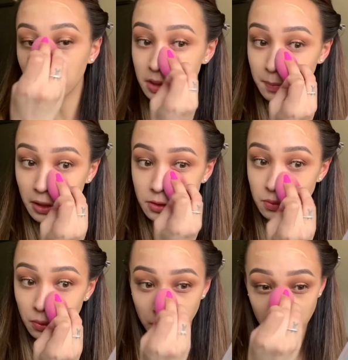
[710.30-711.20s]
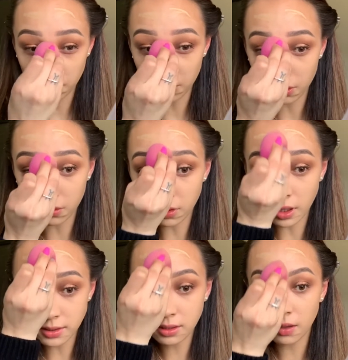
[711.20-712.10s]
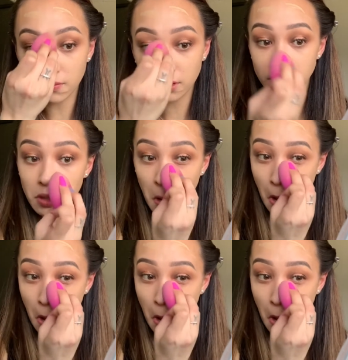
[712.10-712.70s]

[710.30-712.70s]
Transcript: Sponge will give you less coverage,